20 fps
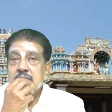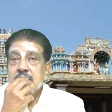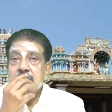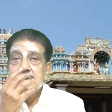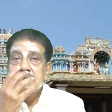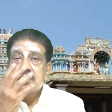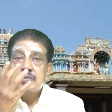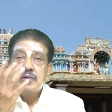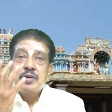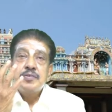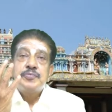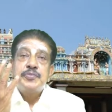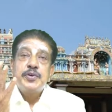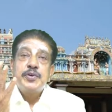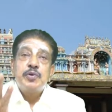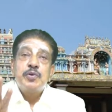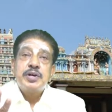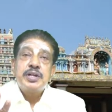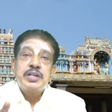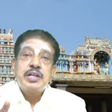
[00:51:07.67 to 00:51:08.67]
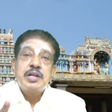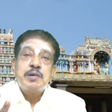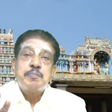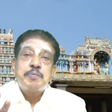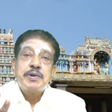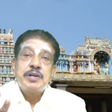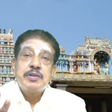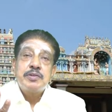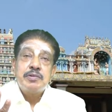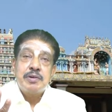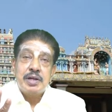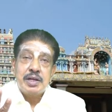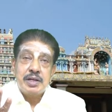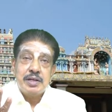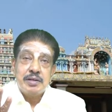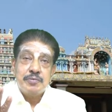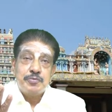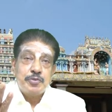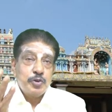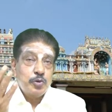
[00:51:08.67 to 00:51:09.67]
So if you go to
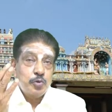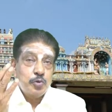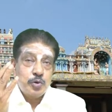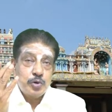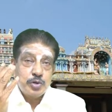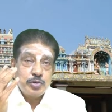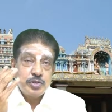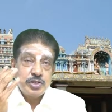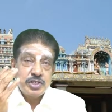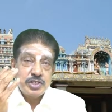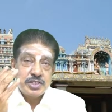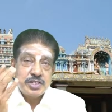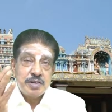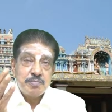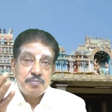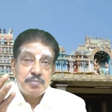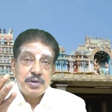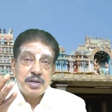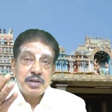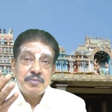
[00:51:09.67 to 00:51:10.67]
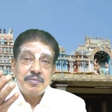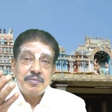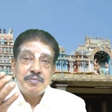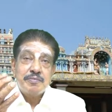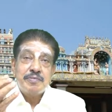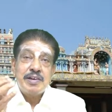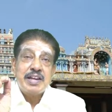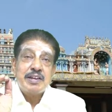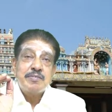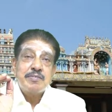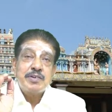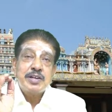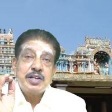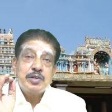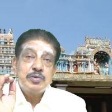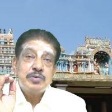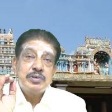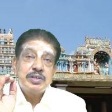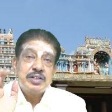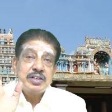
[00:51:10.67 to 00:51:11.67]
Tiruparandurai, if you go to this temple, wherever
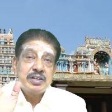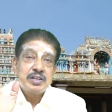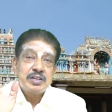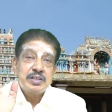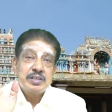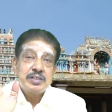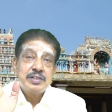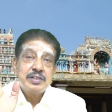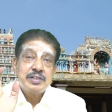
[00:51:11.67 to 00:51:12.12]
you turn,